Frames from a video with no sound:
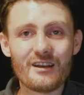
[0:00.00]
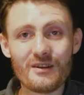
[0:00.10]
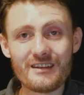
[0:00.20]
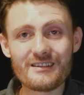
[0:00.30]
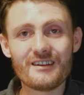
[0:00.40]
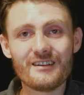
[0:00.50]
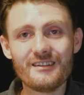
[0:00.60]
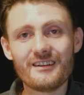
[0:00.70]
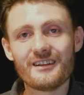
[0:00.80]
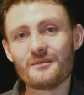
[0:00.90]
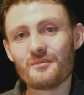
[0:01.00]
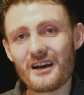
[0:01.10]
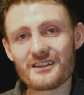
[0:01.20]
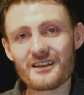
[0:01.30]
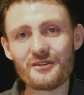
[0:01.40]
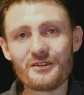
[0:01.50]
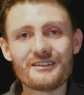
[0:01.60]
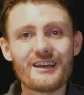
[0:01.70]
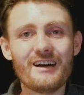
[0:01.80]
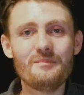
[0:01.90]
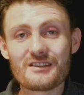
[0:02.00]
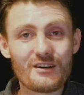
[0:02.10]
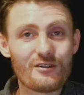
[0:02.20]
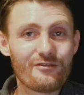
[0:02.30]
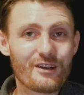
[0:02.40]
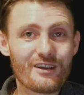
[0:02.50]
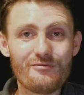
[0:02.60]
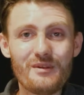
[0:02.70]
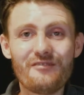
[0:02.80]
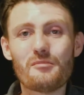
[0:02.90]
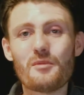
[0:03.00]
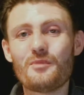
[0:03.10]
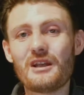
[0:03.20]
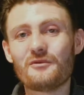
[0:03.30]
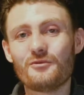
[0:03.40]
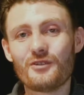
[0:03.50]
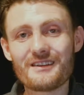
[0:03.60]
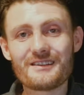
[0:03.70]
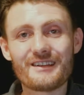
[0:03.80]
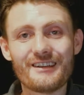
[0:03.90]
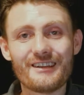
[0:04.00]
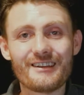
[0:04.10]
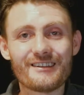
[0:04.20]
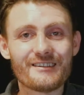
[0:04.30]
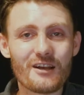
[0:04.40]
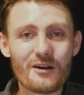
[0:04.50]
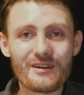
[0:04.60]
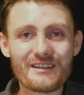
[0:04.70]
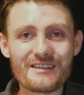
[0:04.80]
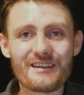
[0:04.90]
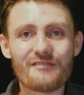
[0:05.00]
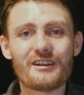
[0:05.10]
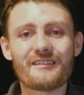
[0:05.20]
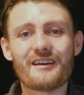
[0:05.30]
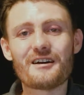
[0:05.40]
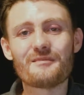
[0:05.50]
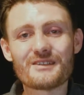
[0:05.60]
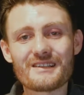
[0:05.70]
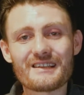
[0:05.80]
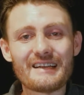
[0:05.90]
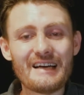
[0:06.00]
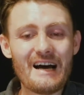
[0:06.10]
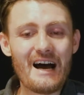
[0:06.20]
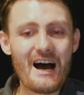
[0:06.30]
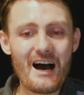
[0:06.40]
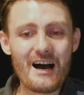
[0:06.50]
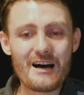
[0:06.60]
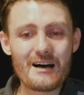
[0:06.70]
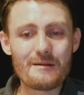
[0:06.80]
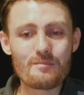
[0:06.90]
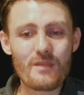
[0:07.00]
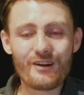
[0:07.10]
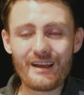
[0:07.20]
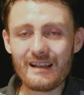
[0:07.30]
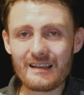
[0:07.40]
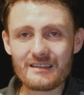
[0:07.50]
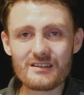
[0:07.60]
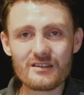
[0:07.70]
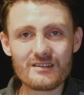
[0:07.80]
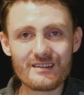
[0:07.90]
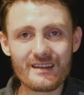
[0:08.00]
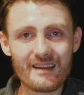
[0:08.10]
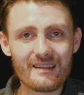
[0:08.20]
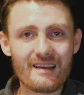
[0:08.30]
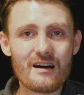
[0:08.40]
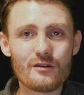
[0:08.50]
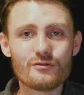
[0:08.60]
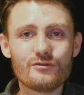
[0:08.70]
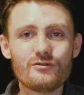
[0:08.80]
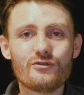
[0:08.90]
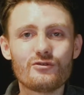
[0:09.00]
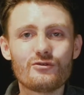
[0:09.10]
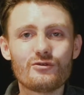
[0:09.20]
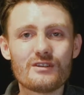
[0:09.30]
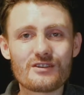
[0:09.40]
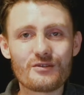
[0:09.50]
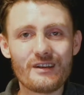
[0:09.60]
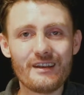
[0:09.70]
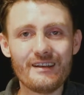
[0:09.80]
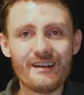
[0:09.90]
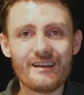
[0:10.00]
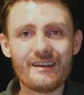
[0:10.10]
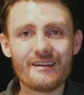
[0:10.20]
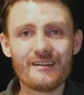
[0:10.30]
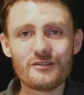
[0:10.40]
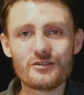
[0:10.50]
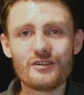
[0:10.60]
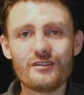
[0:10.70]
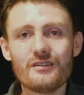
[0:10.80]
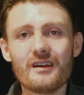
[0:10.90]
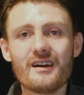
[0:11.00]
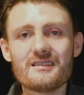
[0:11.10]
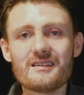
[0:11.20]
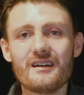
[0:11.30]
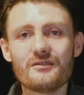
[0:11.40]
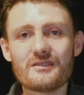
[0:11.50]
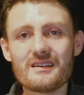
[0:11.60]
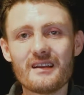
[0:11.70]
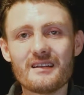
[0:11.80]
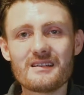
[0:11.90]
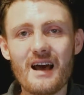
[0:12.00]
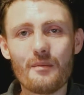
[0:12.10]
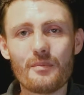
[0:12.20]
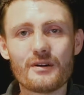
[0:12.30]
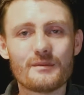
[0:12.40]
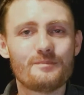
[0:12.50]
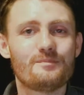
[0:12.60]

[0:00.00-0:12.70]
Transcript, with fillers: Indonesian, in Bahasa Indonesia. So forgive me if I'm a bit rusty and a bit stiff at times. Um, okay, let's just get down to the screen and I'll show you guys how to set this up.